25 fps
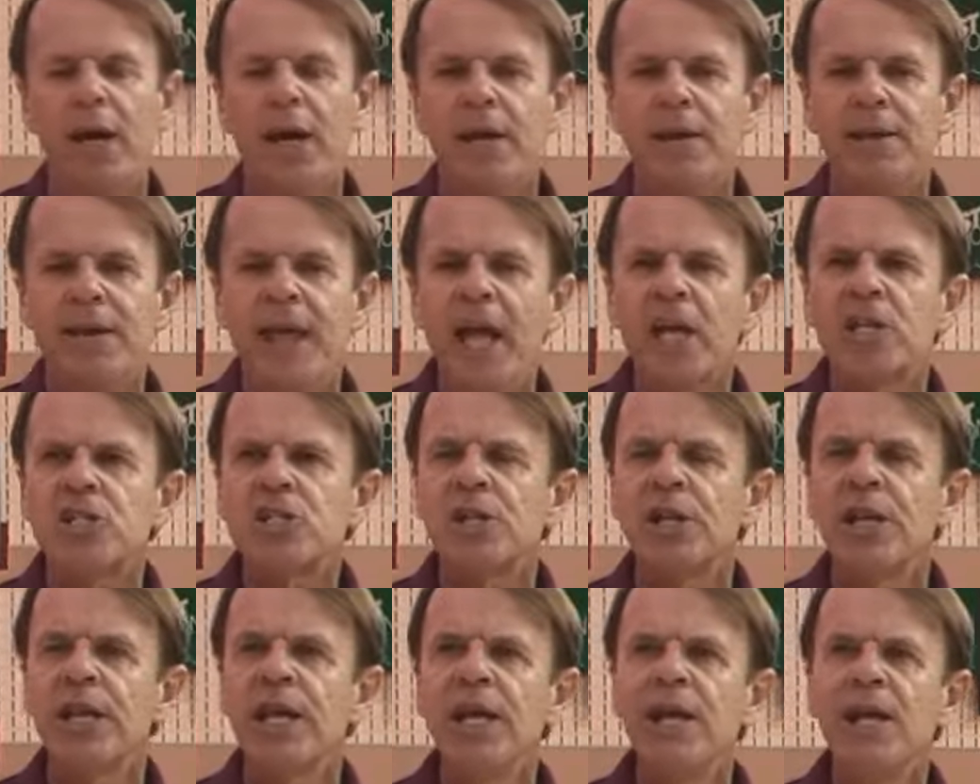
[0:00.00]

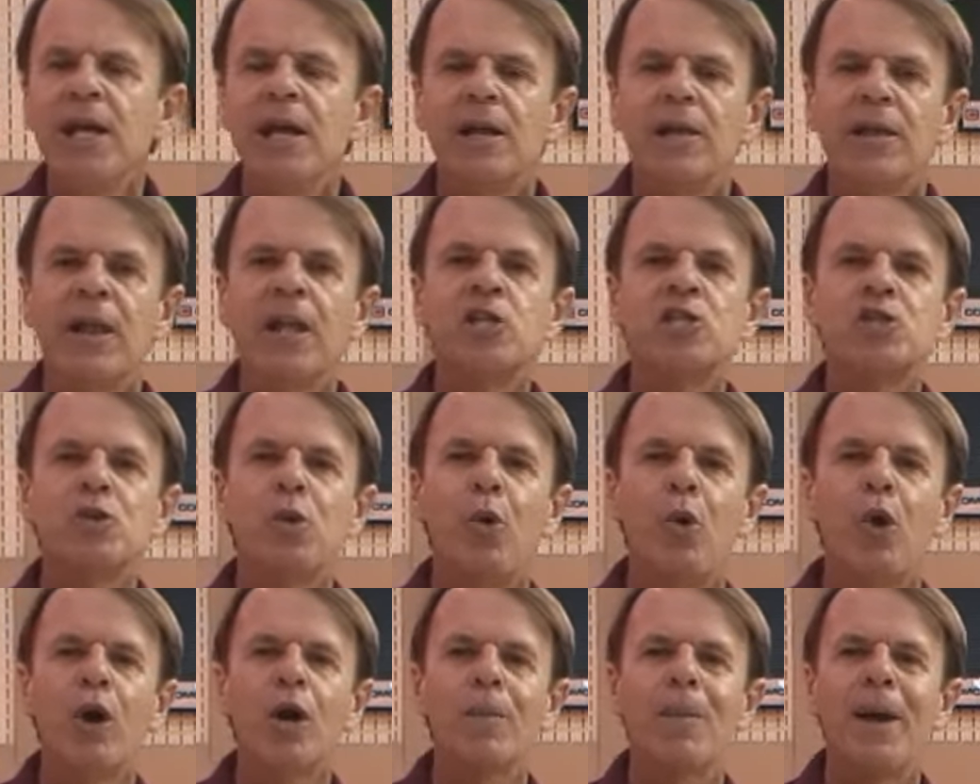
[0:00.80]
Nextly, let's
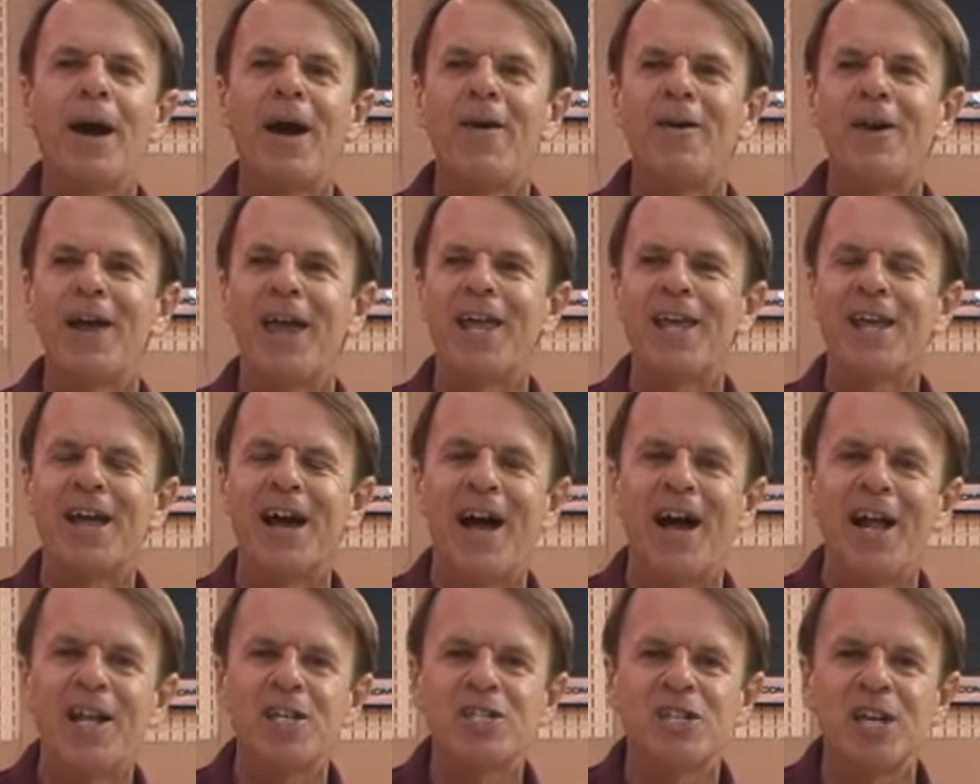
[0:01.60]
talk about a
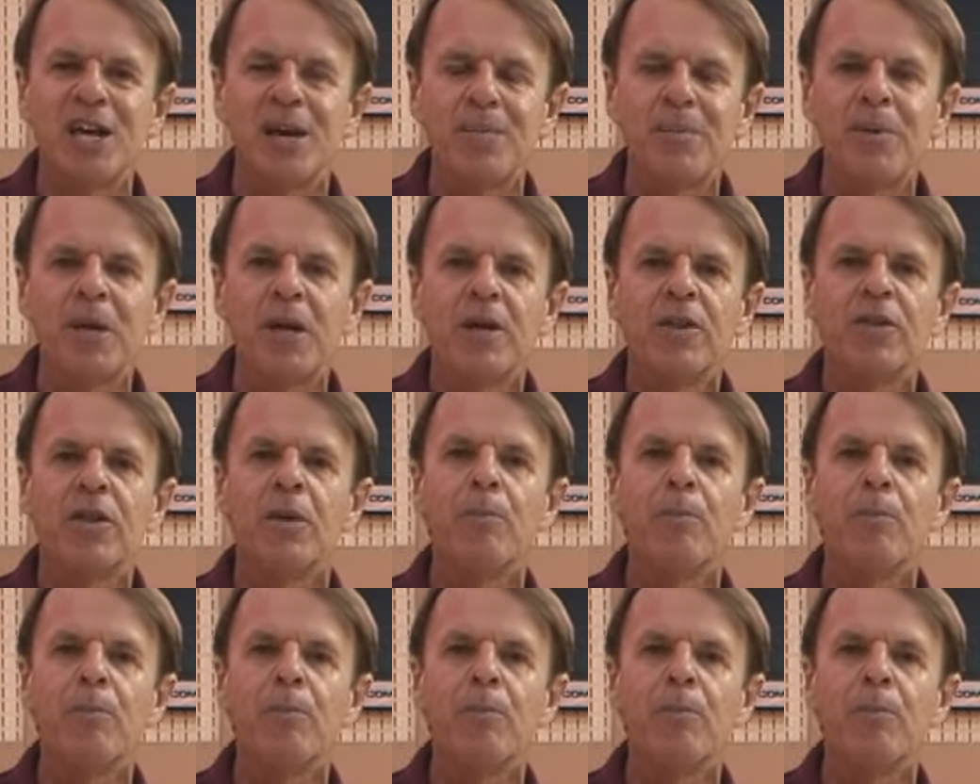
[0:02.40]
concept, the